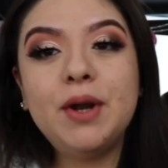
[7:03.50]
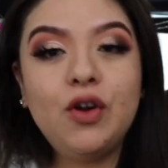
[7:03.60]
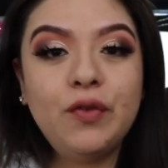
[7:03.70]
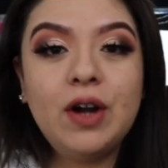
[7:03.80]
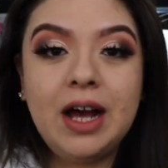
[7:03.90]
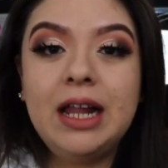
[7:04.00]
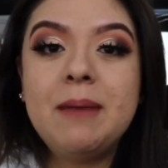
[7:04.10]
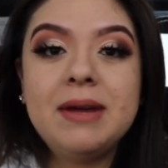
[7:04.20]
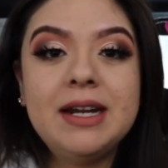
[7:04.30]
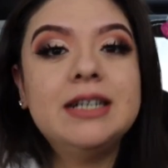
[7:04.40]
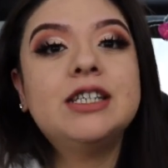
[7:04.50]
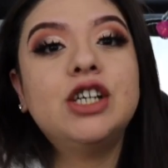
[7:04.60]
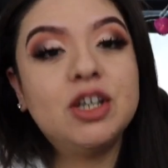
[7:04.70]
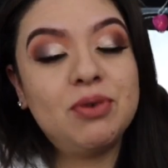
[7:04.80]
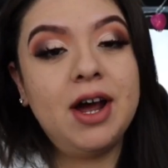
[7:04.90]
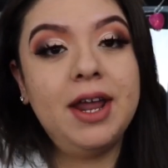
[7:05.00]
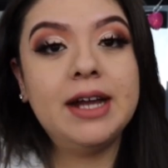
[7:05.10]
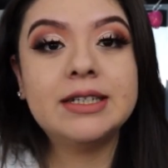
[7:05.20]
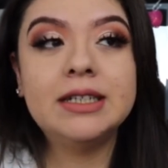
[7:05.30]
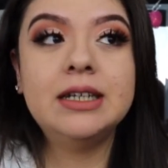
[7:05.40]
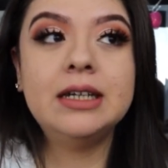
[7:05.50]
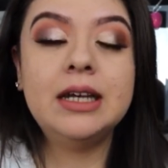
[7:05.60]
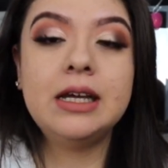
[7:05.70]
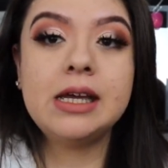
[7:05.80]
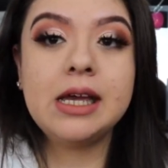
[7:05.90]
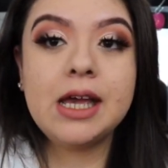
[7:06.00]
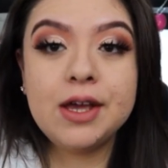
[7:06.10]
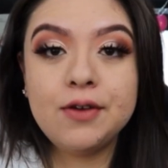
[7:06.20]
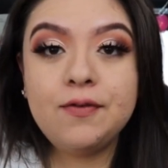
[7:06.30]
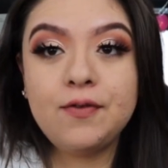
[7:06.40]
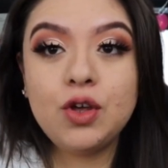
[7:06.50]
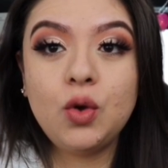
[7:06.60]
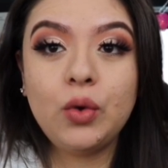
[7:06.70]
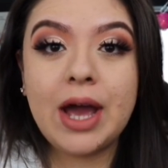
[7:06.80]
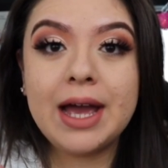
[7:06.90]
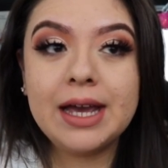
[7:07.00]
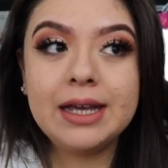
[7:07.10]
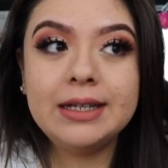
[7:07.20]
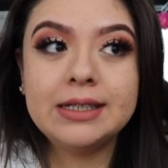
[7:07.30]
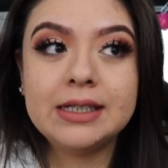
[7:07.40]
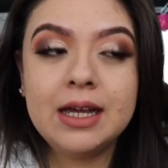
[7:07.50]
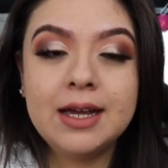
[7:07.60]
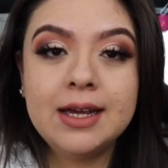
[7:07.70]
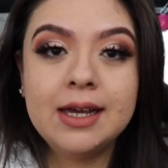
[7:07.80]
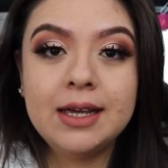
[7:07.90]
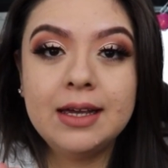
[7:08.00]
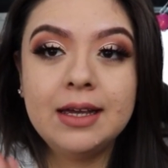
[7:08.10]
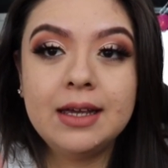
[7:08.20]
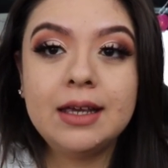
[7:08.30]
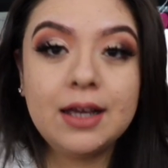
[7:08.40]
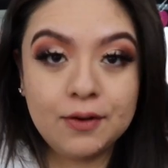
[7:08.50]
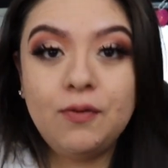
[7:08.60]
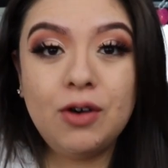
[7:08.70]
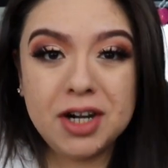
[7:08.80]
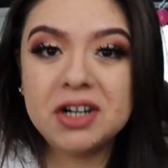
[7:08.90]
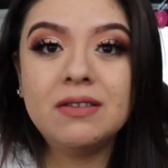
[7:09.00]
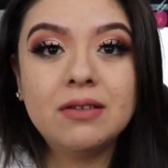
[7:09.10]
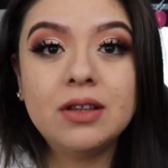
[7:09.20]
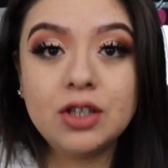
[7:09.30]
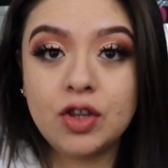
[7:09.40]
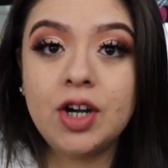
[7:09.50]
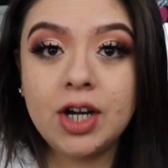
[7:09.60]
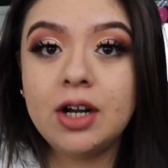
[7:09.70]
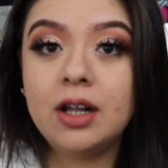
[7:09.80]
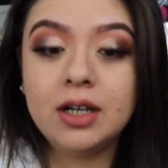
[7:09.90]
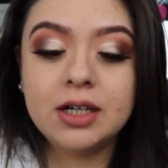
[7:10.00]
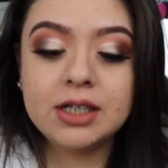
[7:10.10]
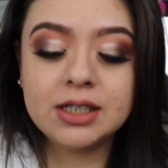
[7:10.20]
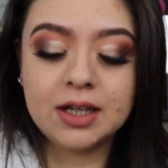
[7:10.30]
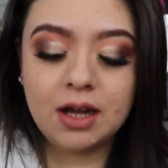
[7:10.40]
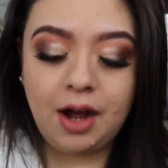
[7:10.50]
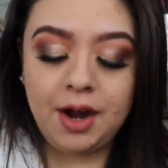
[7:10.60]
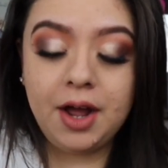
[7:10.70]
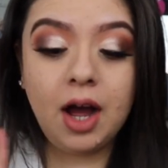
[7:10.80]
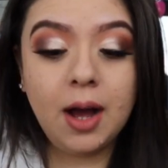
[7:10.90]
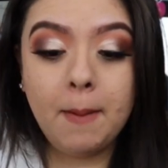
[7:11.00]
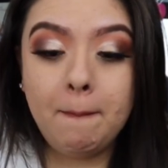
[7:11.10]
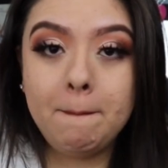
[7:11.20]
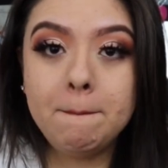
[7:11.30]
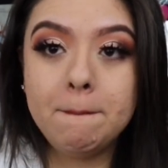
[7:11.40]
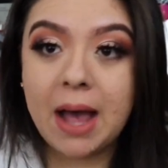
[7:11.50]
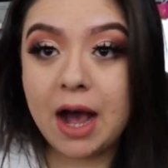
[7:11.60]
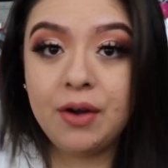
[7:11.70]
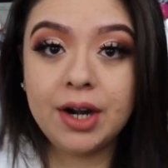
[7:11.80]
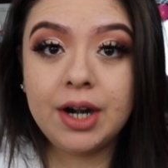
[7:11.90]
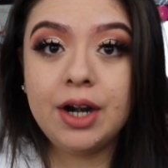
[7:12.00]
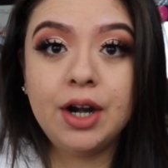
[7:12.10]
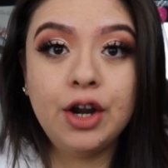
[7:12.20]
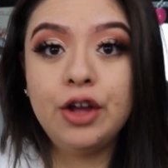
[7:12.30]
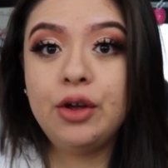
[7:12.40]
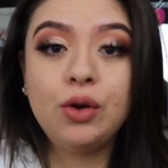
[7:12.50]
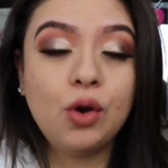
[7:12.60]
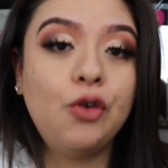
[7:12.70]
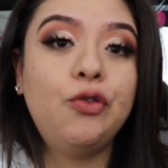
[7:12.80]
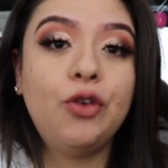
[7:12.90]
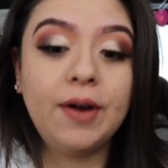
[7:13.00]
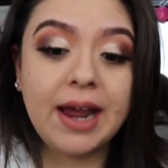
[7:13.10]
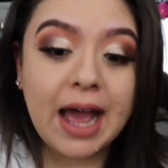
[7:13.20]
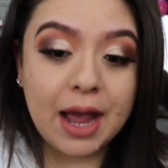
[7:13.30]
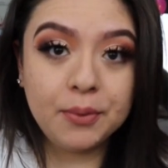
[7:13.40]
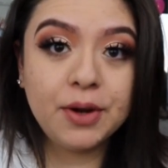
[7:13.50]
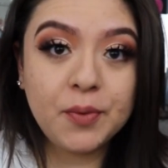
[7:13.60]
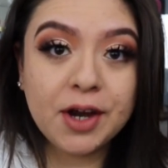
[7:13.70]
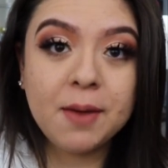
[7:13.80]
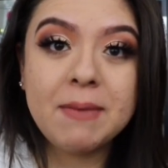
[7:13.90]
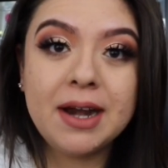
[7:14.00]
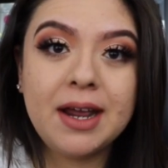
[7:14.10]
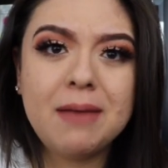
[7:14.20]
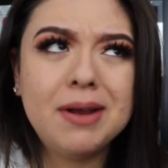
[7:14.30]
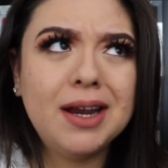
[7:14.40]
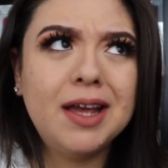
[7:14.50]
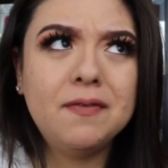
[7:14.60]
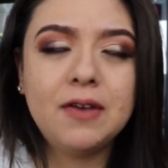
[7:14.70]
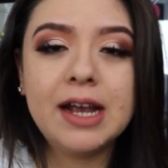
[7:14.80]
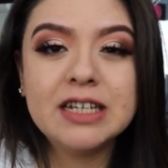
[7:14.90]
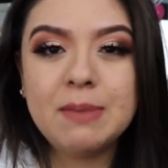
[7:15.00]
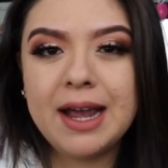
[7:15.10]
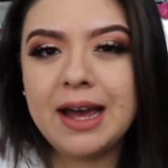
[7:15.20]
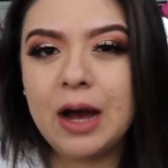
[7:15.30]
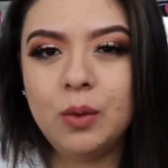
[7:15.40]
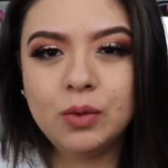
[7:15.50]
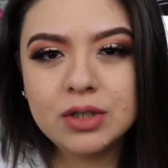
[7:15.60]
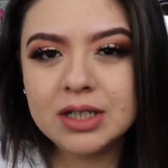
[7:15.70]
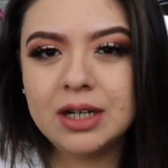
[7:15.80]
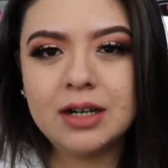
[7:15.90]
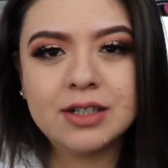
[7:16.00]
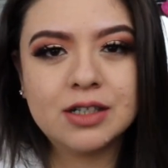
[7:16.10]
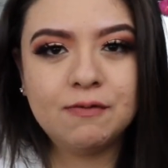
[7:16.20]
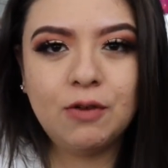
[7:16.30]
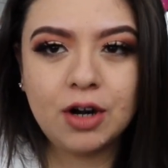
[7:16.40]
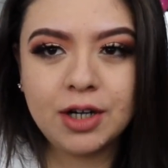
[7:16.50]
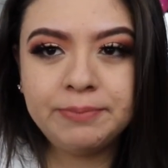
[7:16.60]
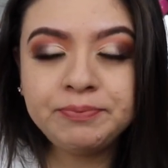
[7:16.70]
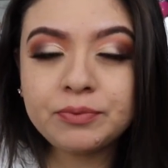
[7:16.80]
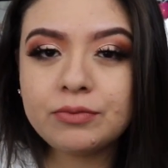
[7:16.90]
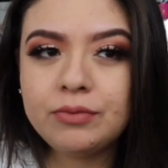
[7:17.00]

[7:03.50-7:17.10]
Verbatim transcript: But overall, I mean, it's a good product. If you guys can afford the $30 on a powder, go for it. I would recommend it. I mean, if you guys buy it at Ulta or Sephora,